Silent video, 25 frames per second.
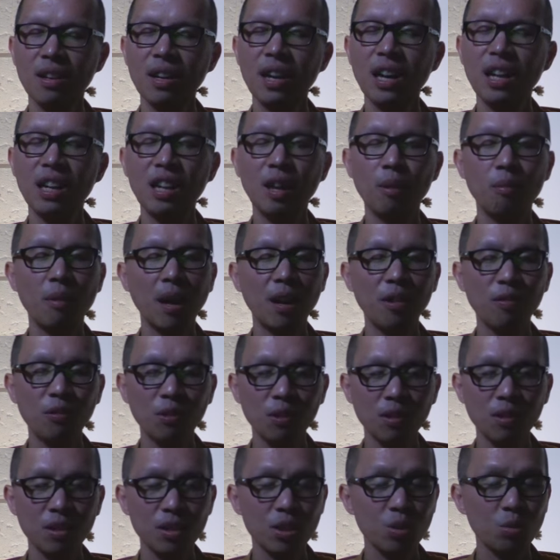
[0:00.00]
And that
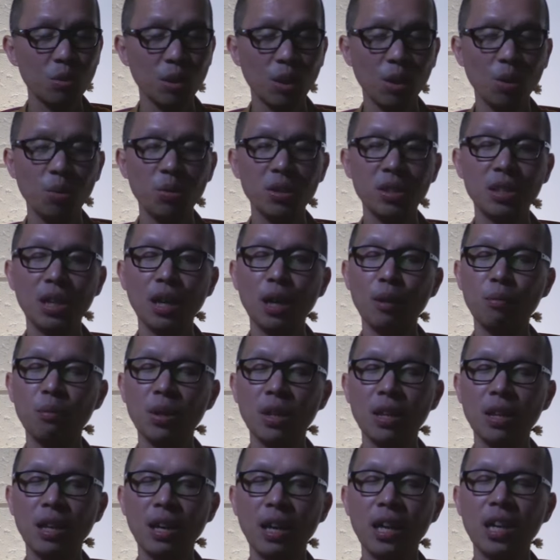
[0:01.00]
mindfulness will always come
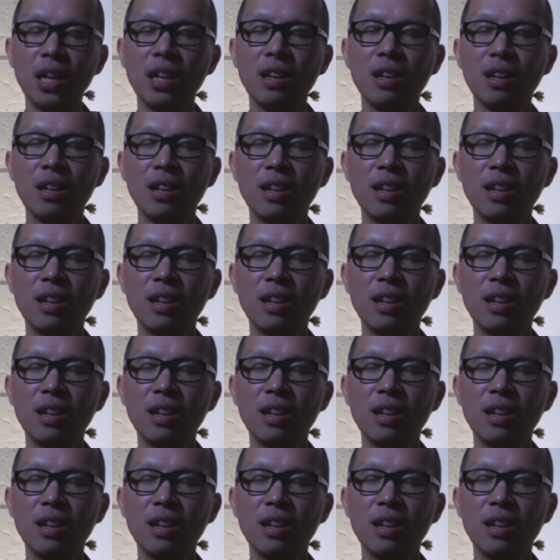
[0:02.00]
with that.